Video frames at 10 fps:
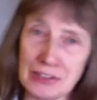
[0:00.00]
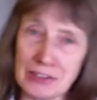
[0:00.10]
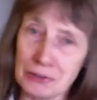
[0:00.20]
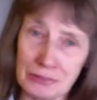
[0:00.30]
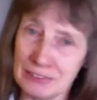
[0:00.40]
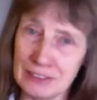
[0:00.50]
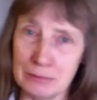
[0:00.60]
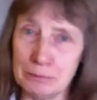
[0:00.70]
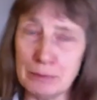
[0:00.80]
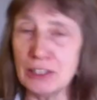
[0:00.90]
So you
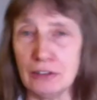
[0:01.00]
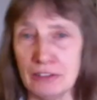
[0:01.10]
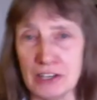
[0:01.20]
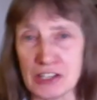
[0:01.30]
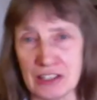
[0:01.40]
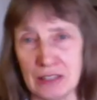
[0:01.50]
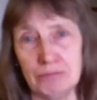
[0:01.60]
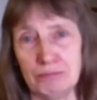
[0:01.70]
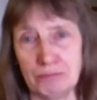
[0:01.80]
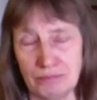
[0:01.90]
know, big university,
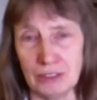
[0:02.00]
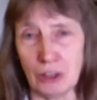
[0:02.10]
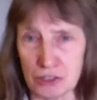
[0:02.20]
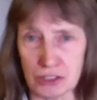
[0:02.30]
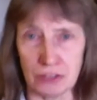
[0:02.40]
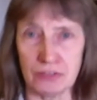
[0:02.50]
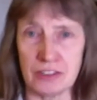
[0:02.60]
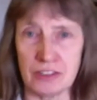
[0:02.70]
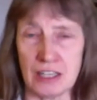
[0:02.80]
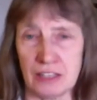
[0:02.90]
lots of
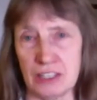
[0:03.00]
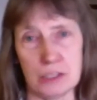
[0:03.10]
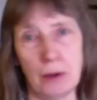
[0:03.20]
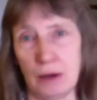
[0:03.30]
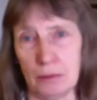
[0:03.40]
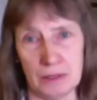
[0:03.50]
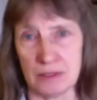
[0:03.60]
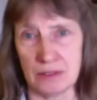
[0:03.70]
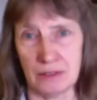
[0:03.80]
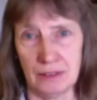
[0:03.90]
scientific departments,